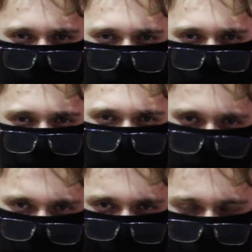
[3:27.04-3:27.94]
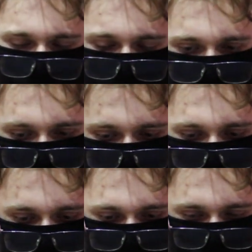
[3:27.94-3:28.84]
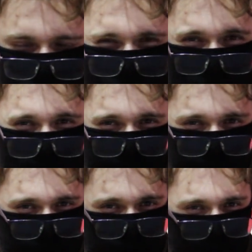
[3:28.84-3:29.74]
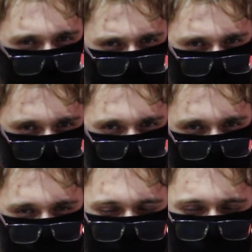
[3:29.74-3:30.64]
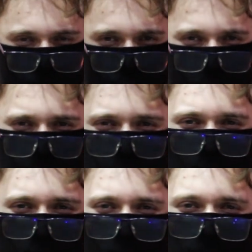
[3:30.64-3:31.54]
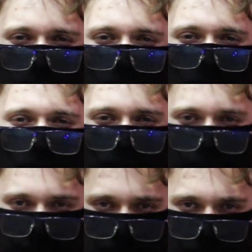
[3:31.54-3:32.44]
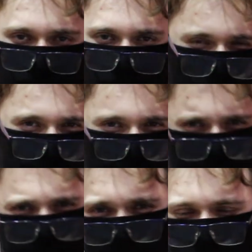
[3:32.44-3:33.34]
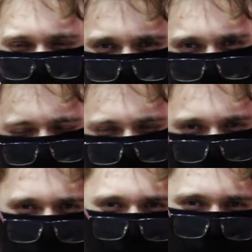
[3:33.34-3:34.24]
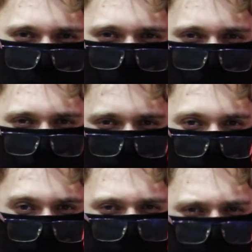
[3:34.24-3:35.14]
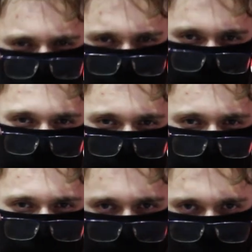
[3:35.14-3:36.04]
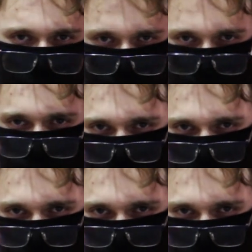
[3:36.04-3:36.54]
this issue, and to understand this way, we should do some math. Let's say that the probability of missing the target with your